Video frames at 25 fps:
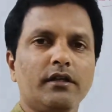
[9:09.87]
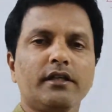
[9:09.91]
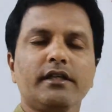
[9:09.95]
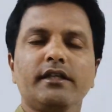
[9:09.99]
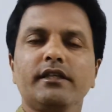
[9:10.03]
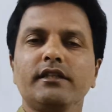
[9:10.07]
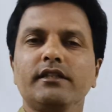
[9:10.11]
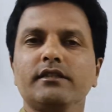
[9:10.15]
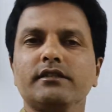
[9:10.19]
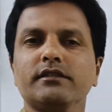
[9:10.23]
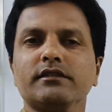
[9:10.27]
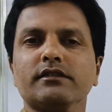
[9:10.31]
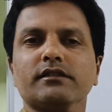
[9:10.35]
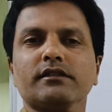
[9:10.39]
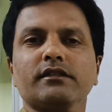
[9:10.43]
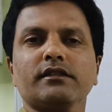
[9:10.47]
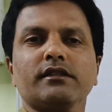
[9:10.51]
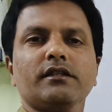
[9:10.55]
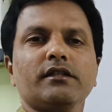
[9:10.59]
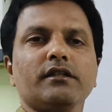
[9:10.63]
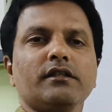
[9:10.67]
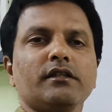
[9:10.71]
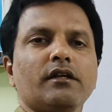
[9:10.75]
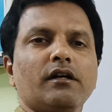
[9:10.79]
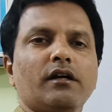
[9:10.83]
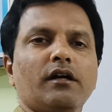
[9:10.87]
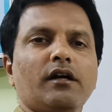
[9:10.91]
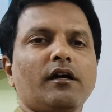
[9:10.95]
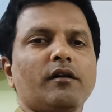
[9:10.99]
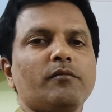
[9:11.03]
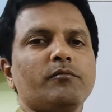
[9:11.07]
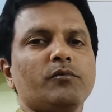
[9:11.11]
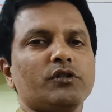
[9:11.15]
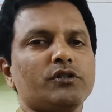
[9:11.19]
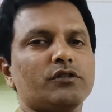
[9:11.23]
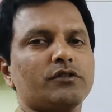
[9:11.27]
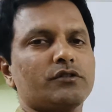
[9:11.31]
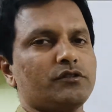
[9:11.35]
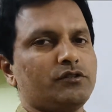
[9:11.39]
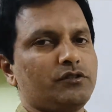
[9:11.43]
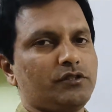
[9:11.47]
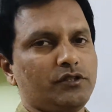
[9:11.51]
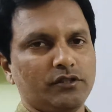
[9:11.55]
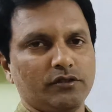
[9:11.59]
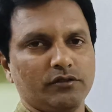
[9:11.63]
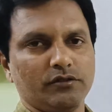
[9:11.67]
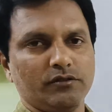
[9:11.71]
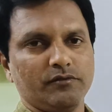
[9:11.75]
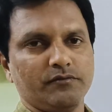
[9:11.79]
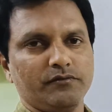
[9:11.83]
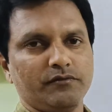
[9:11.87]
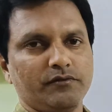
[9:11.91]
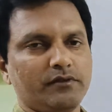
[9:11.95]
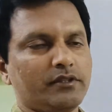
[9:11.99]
is almost zero.